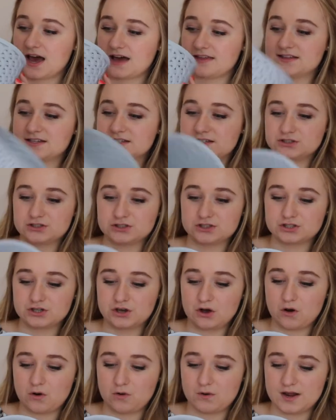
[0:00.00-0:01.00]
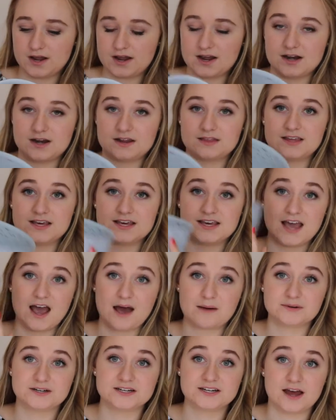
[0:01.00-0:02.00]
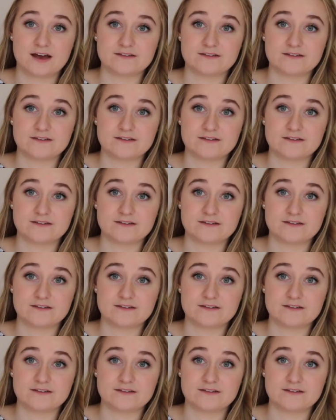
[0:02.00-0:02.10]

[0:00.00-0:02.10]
And these will just go in the cabinet.